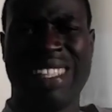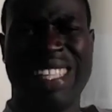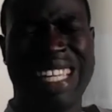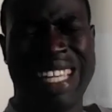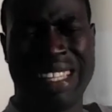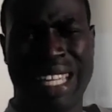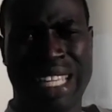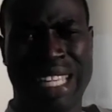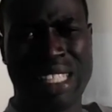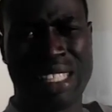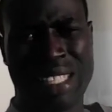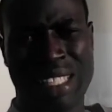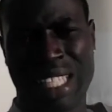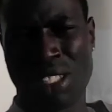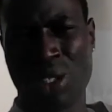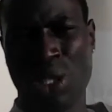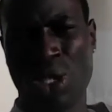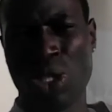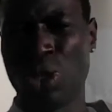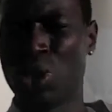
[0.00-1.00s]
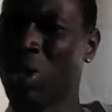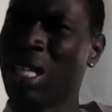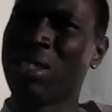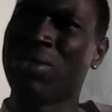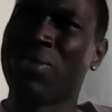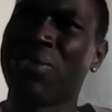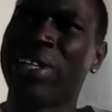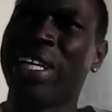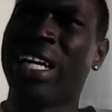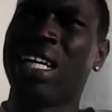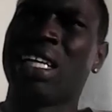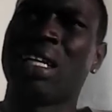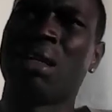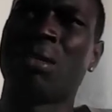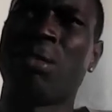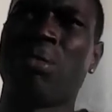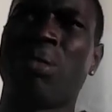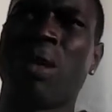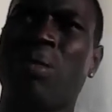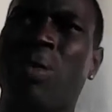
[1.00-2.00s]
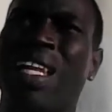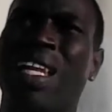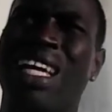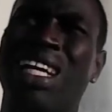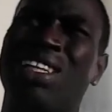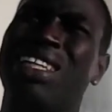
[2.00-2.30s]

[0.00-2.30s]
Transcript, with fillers: like I told you, two days before that, uh, like